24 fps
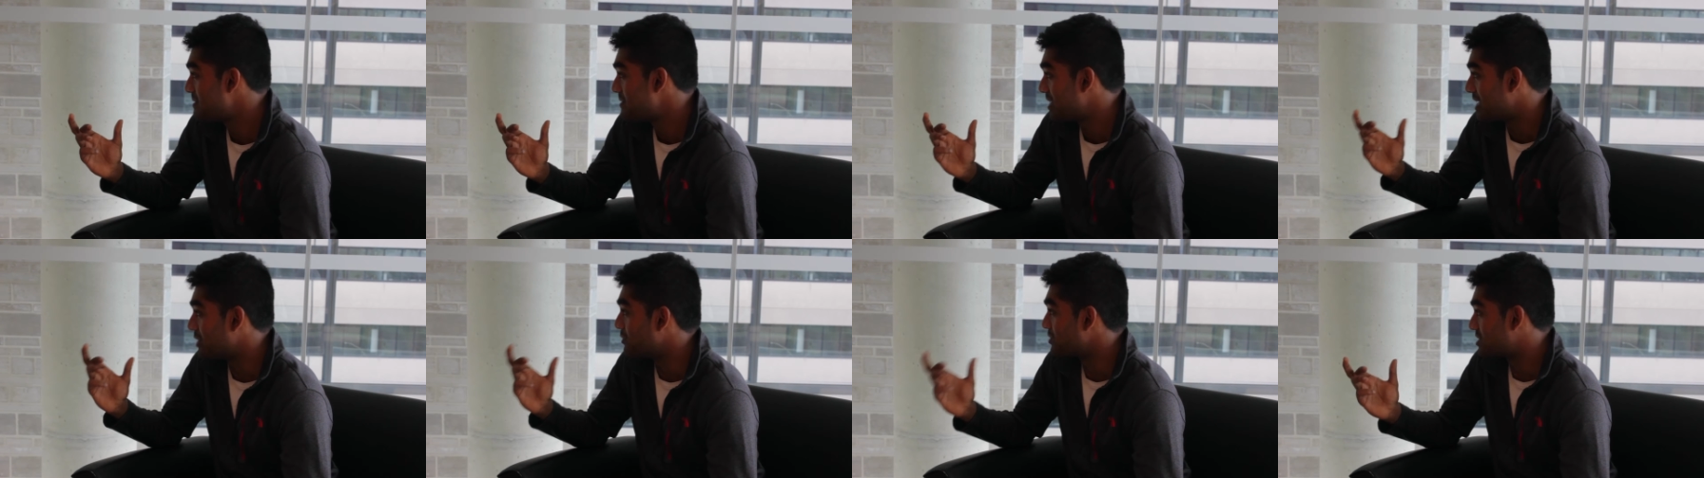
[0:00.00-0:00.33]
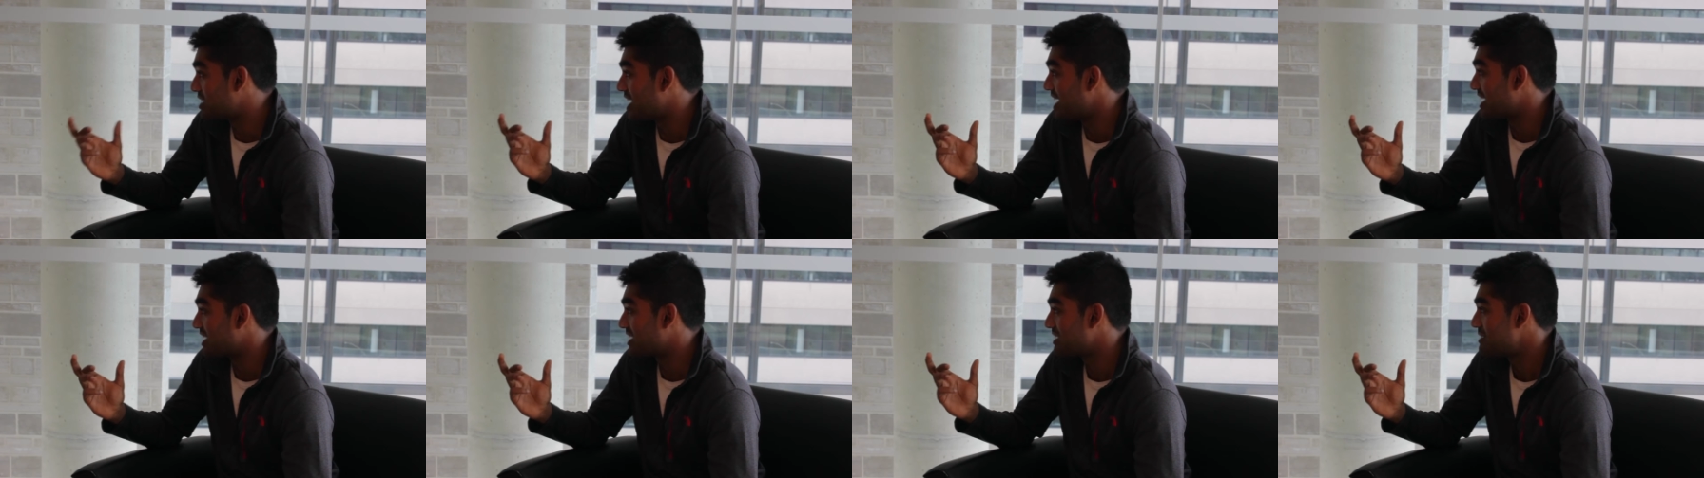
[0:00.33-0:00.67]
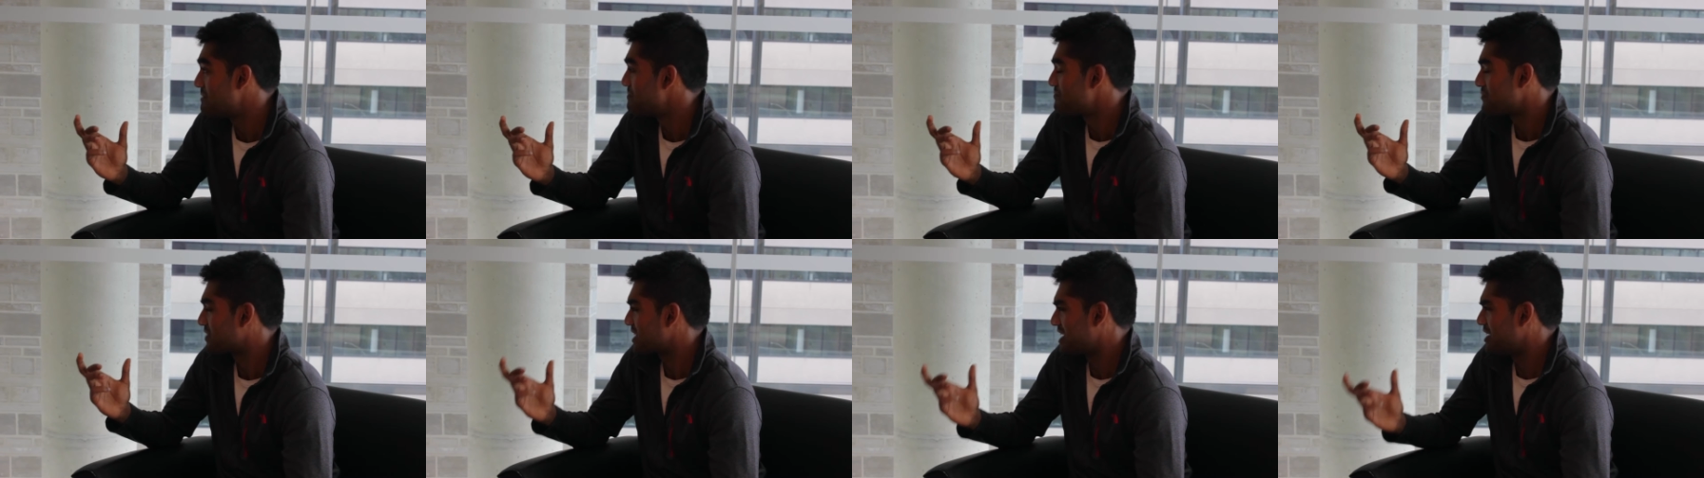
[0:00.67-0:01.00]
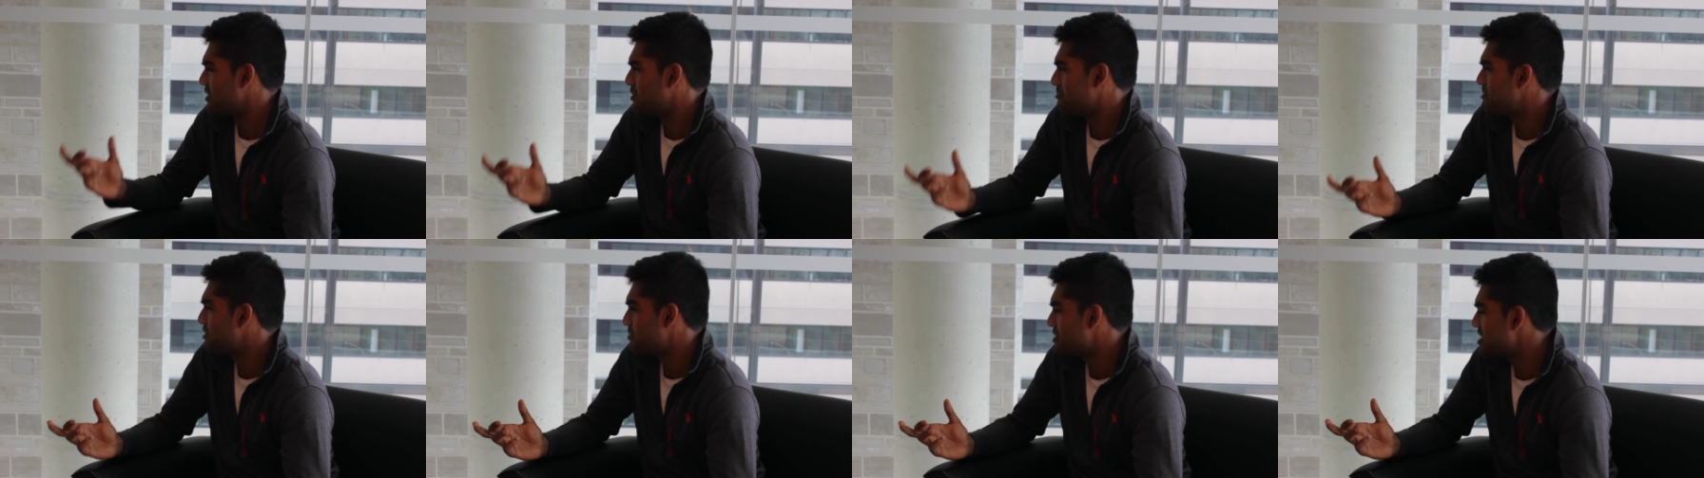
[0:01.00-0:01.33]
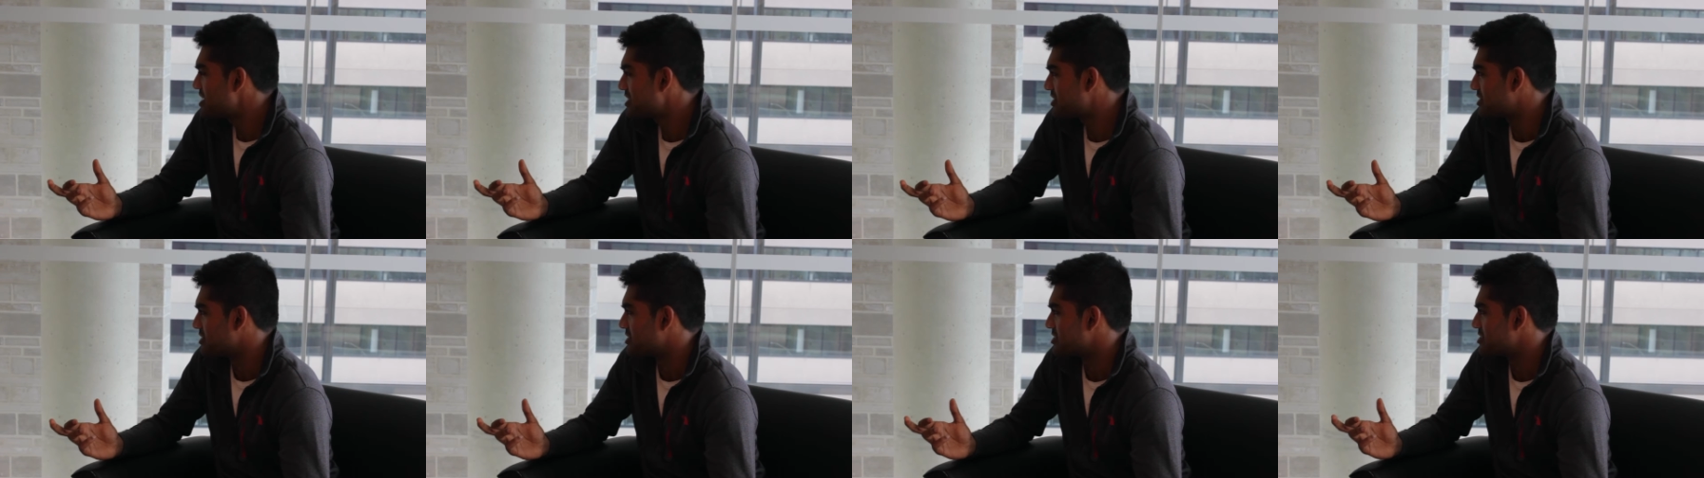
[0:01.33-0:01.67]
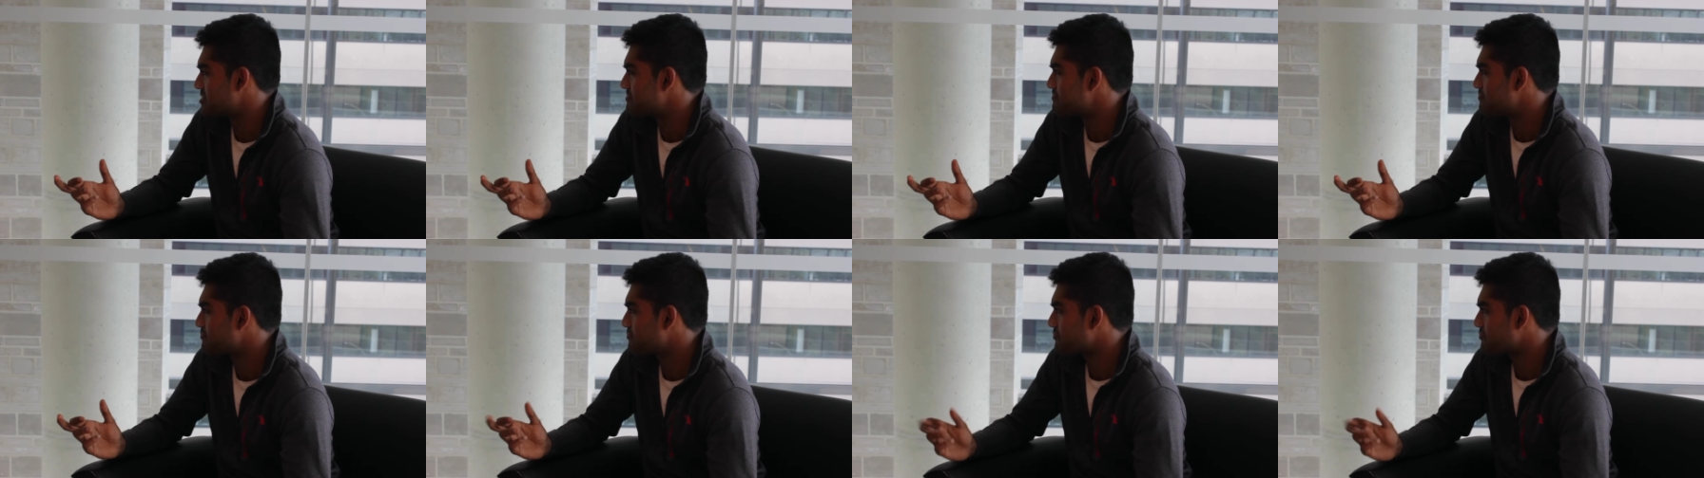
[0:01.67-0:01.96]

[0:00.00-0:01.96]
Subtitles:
It would be ridiculous.